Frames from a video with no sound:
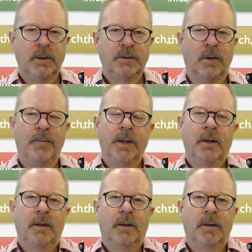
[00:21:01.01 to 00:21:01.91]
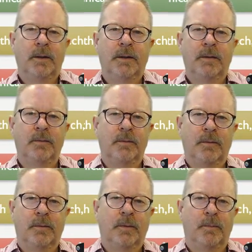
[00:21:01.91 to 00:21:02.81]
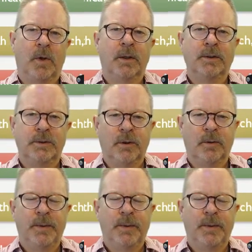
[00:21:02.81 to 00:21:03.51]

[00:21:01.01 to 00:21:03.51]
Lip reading: So Martin is